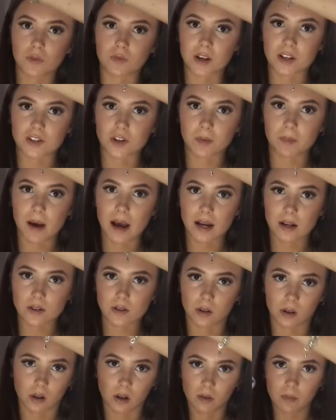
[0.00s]
racer back
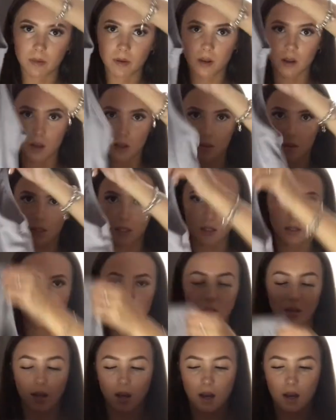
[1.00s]
top
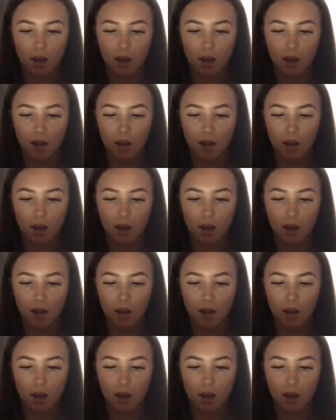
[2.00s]
that's